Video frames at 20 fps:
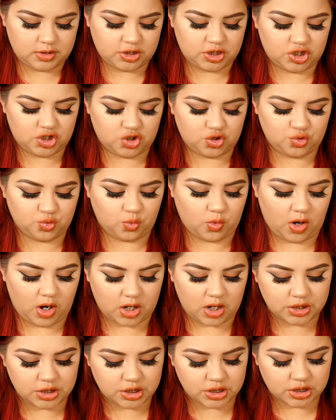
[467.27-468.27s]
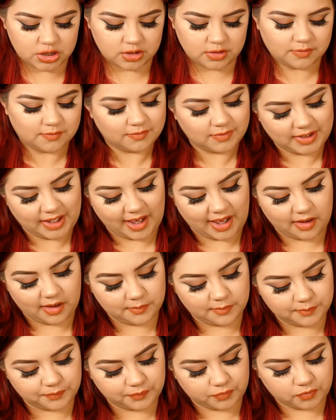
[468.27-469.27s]
swatch. Yeah,
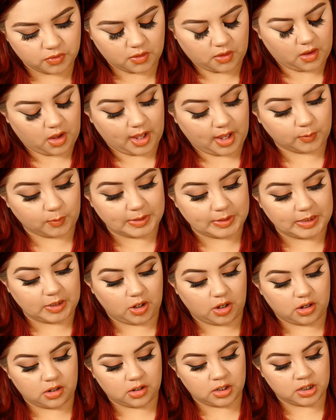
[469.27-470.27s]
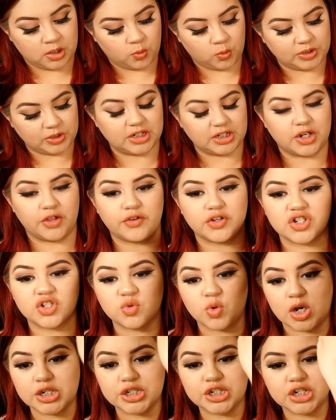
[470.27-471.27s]
I went on with another
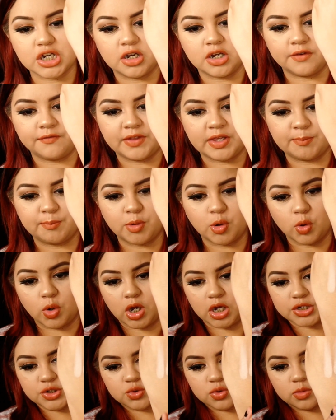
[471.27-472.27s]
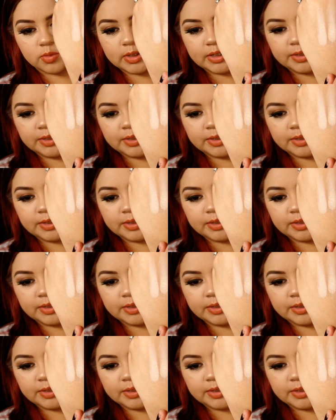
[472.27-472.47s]
swatch of the Pro Contour